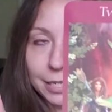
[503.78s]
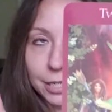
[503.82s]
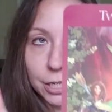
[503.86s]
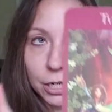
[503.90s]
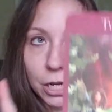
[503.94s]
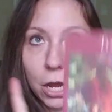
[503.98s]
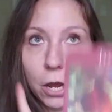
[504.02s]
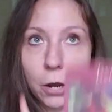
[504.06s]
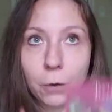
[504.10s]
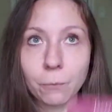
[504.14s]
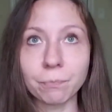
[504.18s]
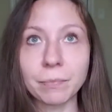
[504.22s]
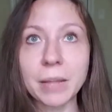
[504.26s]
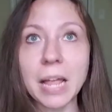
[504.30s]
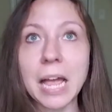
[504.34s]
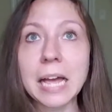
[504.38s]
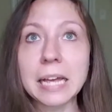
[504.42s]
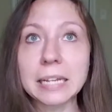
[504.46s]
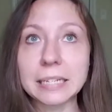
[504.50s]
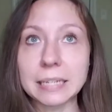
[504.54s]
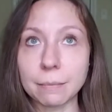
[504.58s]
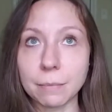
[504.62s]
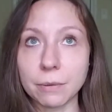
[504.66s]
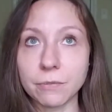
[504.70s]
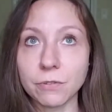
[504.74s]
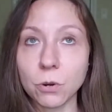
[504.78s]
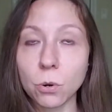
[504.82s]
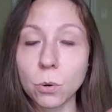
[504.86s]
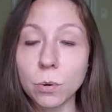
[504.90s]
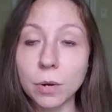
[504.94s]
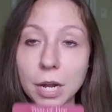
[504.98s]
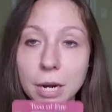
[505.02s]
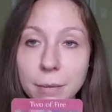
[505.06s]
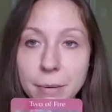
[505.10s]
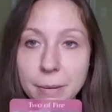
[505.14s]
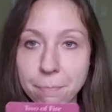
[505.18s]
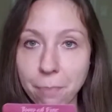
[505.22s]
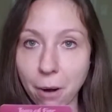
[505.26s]
ago, some of you are
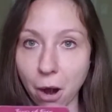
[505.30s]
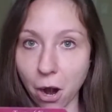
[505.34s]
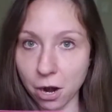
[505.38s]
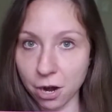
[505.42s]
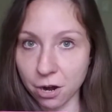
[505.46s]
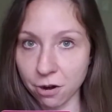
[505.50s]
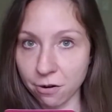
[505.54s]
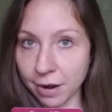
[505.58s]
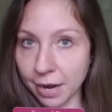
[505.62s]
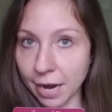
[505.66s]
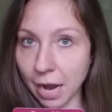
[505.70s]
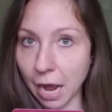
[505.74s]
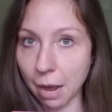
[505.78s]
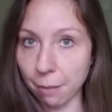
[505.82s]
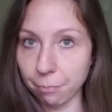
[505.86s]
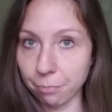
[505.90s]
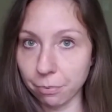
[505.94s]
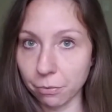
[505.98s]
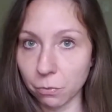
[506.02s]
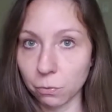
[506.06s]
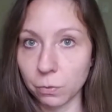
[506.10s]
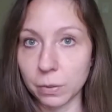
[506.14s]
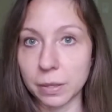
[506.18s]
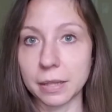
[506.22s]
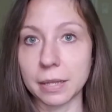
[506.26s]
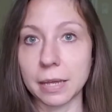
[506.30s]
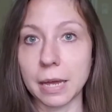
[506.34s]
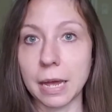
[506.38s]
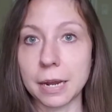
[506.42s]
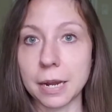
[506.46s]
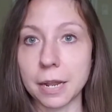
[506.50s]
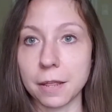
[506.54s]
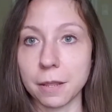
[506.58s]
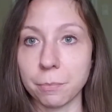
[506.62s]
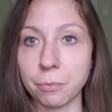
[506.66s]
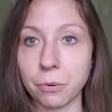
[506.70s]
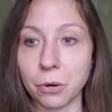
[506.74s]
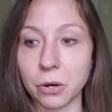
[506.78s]
going to be partnering up with
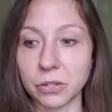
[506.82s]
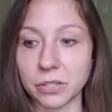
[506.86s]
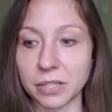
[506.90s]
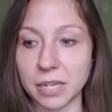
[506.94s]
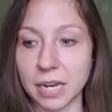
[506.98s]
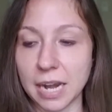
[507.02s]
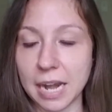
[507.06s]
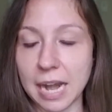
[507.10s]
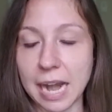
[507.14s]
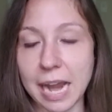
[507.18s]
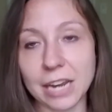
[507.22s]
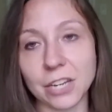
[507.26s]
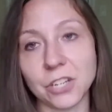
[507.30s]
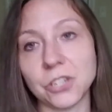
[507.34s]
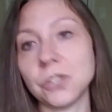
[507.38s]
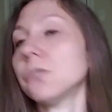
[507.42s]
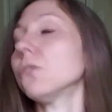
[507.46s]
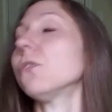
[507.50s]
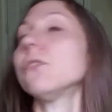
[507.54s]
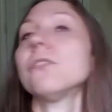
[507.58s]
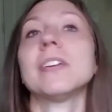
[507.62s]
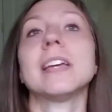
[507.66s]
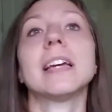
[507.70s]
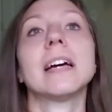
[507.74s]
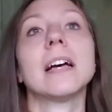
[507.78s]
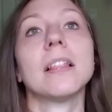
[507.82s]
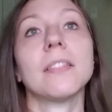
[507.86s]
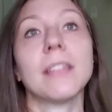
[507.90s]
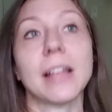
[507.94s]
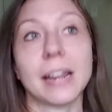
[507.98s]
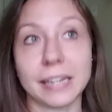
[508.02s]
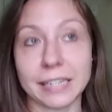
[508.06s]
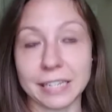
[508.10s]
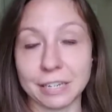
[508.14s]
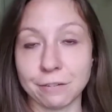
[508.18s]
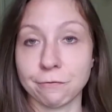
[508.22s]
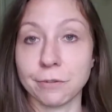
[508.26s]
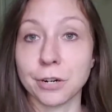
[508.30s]
another person, and I do feel that
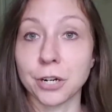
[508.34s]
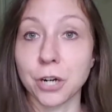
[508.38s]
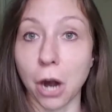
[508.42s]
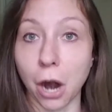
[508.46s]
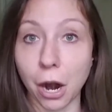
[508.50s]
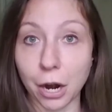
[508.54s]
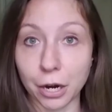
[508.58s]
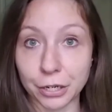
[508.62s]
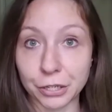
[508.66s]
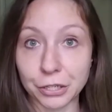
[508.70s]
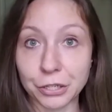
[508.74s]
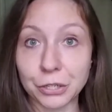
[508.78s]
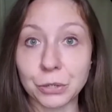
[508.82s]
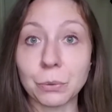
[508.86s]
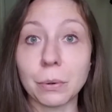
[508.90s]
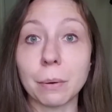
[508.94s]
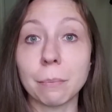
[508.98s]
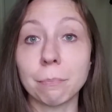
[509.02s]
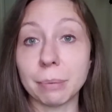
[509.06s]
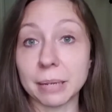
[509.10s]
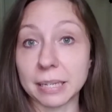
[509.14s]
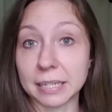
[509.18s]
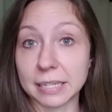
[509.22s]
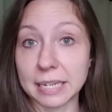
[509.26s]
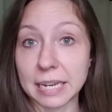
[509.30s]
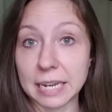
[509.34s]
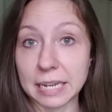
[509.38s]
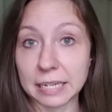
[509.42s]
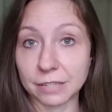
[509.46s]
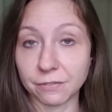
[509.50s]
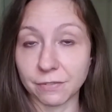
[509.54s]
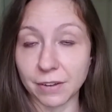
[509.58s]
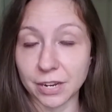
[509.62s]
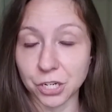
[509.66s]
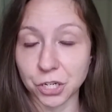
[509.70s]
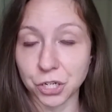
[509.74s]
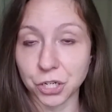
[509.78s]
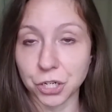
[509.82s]
is in regards to a business
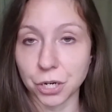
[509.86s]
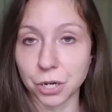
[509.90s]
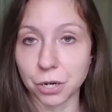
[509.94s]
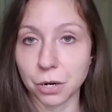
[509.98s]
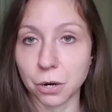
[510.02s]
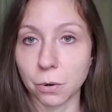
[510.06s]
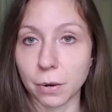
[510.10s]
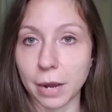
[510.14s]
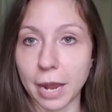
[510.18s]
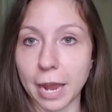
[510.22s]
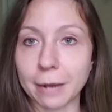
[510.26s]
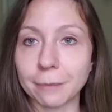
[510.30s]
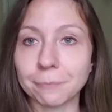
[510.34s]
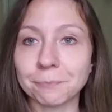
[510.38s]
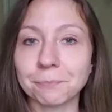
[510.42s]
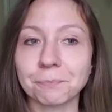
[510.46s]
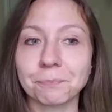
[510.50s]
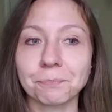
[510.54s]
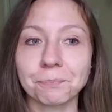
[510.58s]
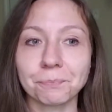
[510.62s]
venture, okay?